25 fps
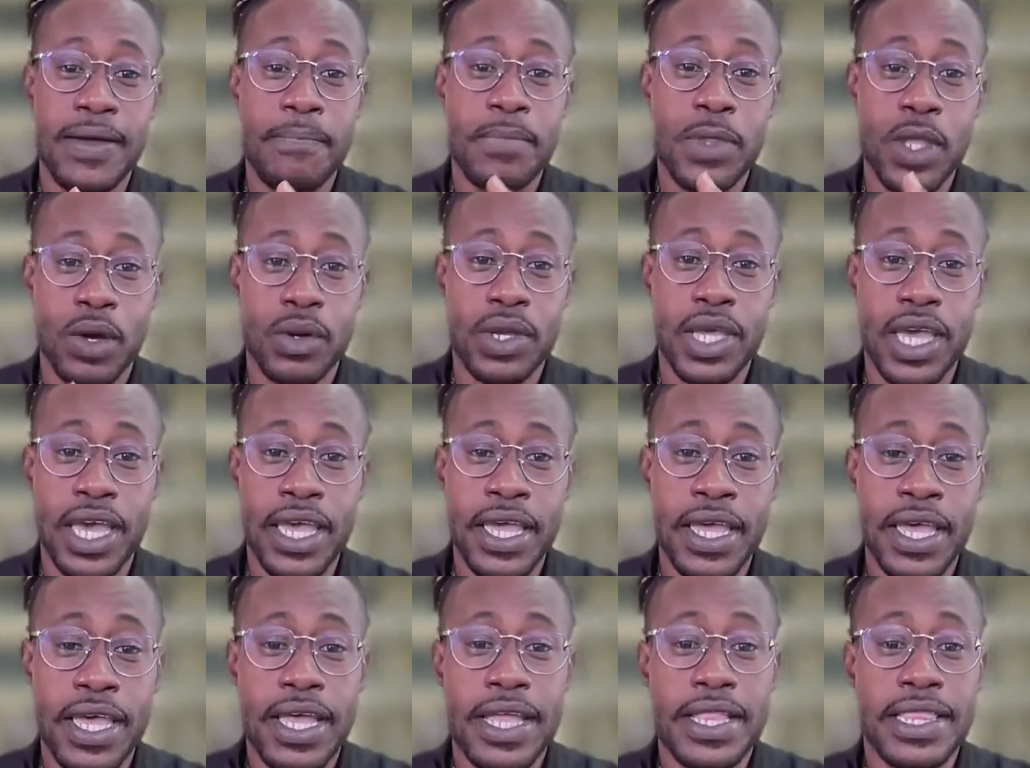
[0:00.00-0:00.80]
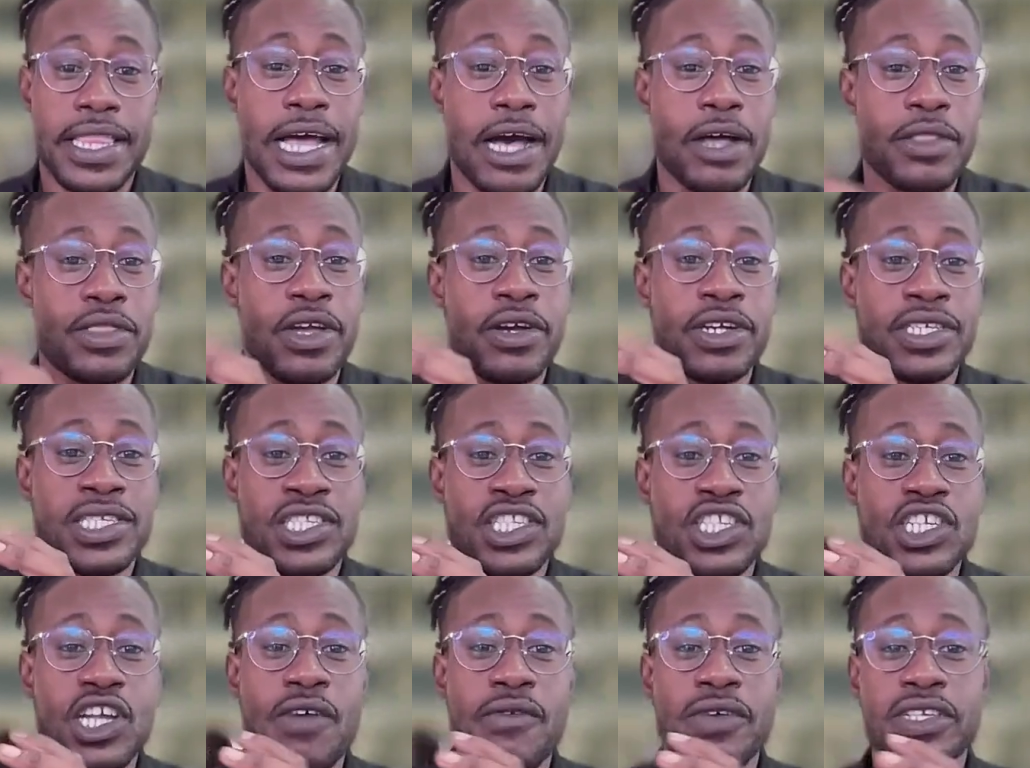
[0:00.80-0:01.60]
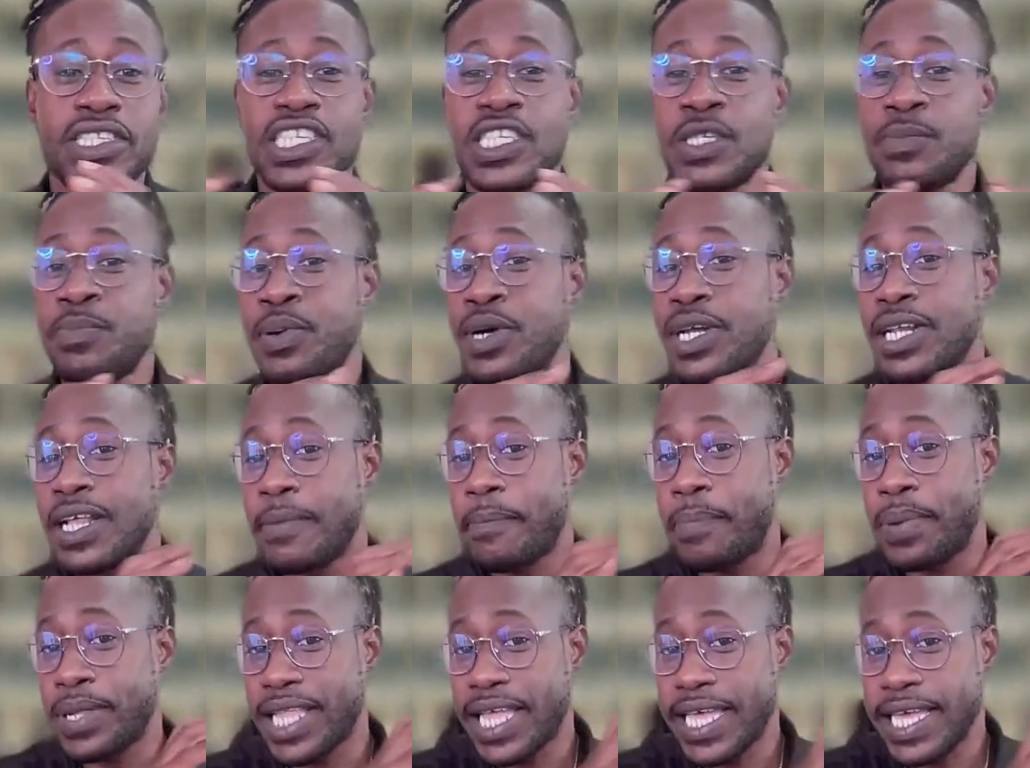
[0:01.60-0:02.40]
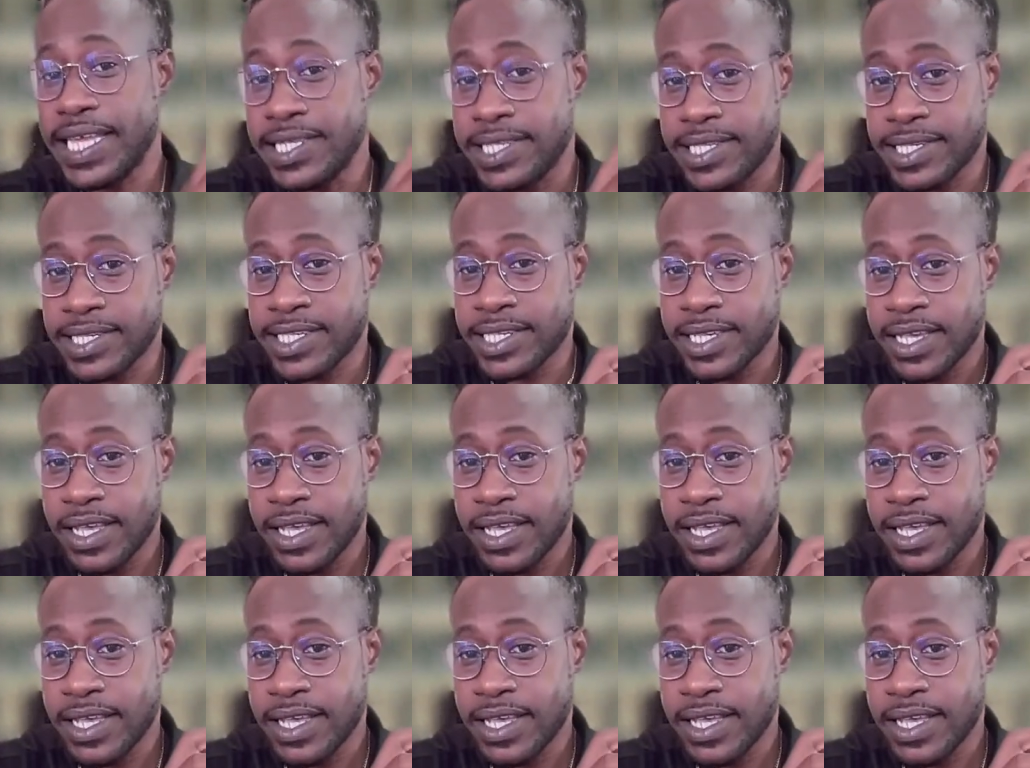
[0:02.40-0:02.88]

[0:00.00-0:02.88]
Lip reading: Okay. Now there are services put in place